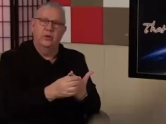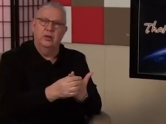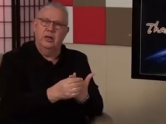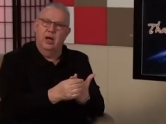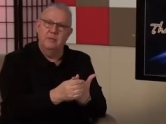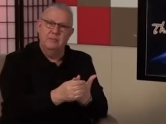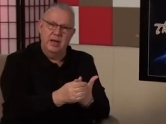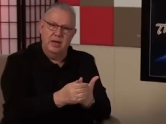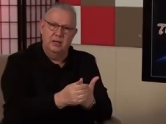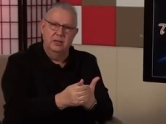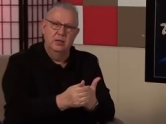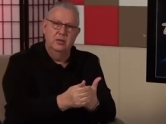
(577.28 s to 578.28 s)
that God
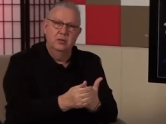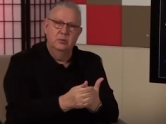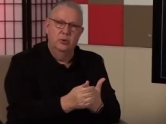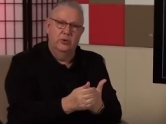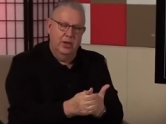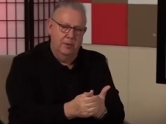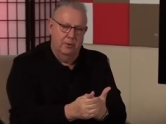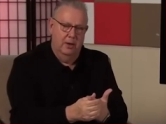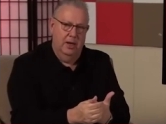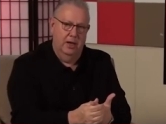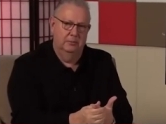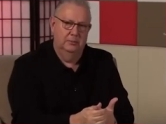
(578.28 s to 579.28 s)
made with
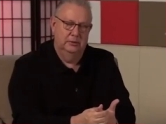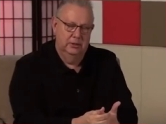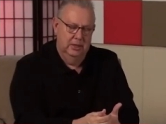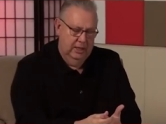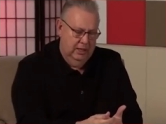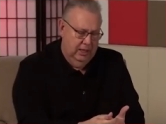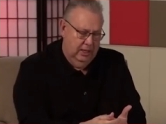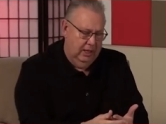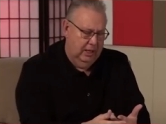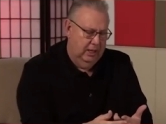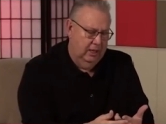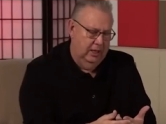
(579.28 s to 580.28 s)
Abraham.
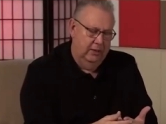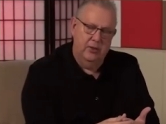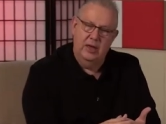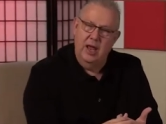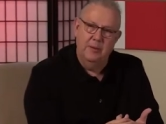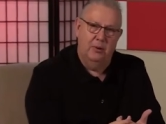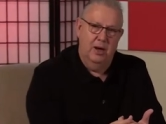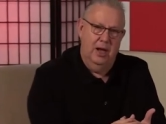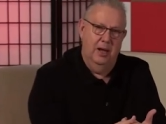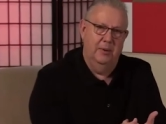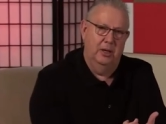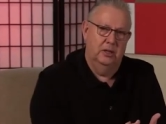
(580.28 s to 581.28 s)
Uh, the
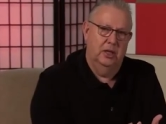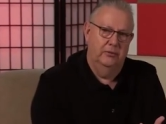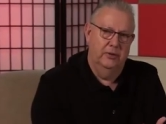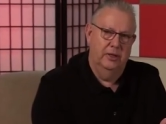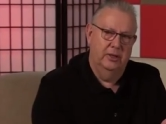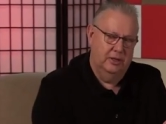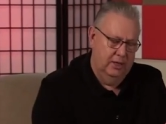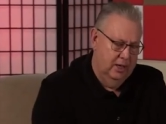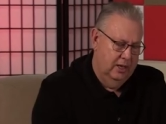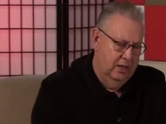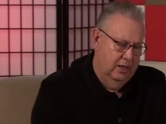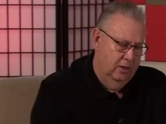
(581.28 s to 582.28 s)
Abrahamic covenant
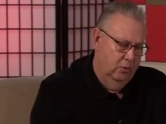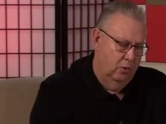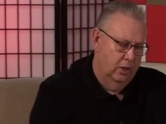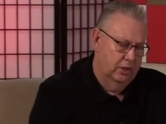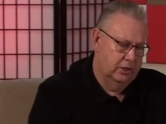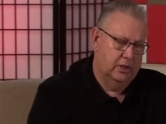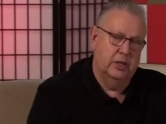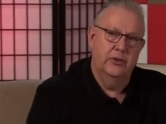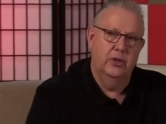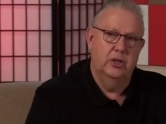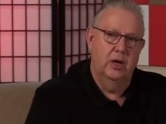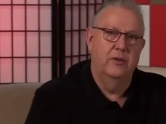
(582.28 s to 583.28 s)
was
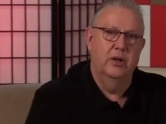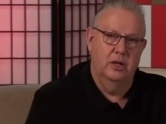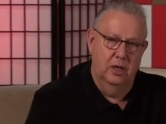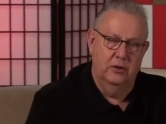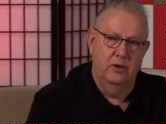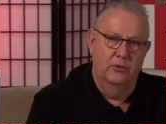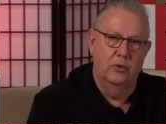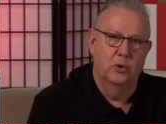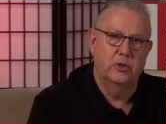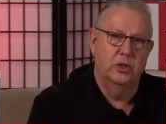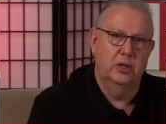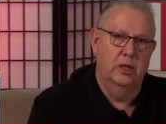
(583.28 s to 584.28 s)
the covenant, of
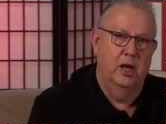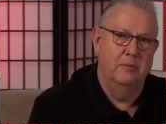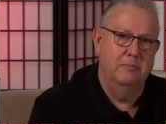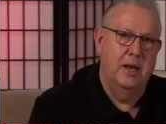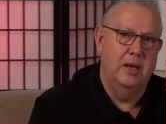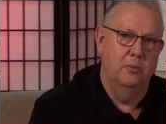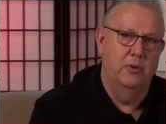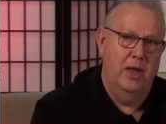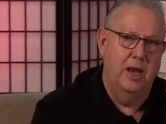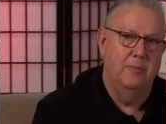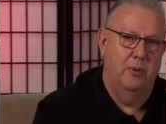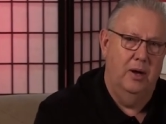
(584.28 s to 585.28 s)
course, that God made with
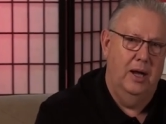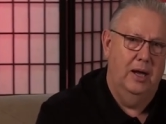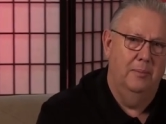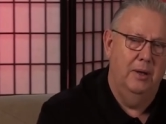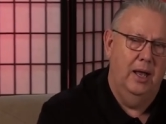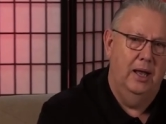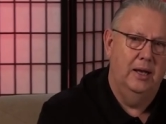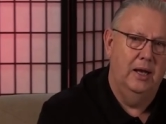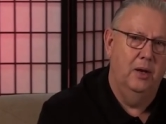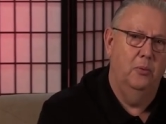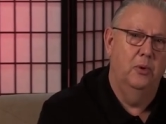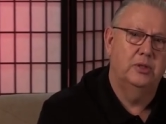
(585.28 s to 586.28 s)
Abraham, and
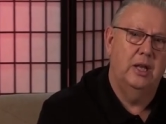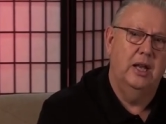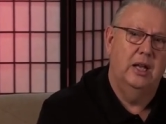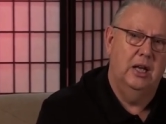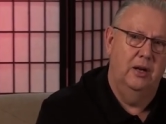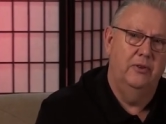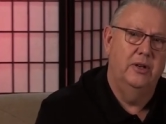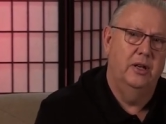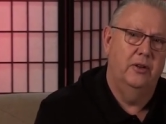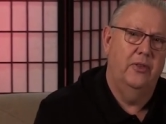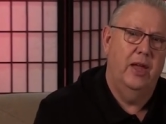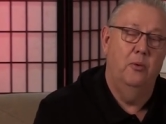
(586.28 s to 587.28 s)
it was a
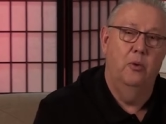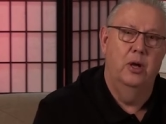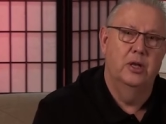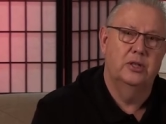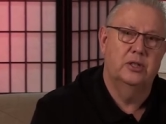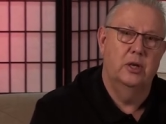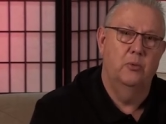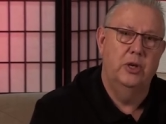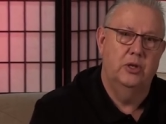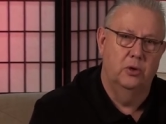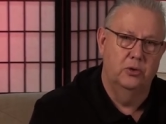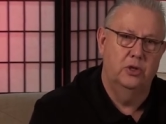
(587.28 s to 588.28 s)
covenant that was,
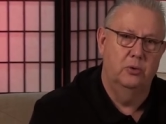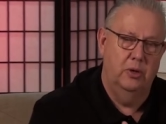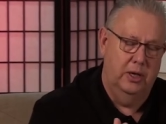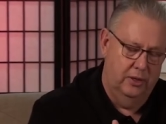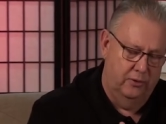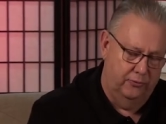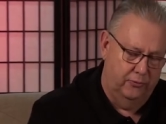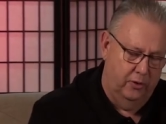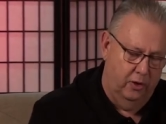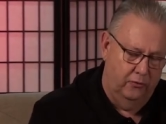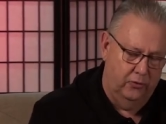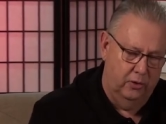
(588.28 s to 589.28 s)
we told you in
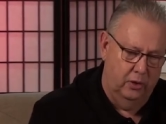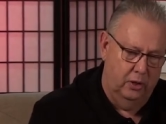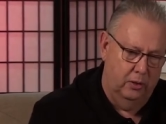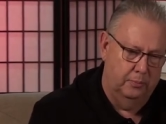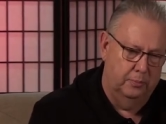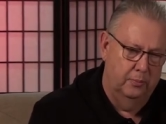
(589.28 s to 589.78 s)
uh, uh,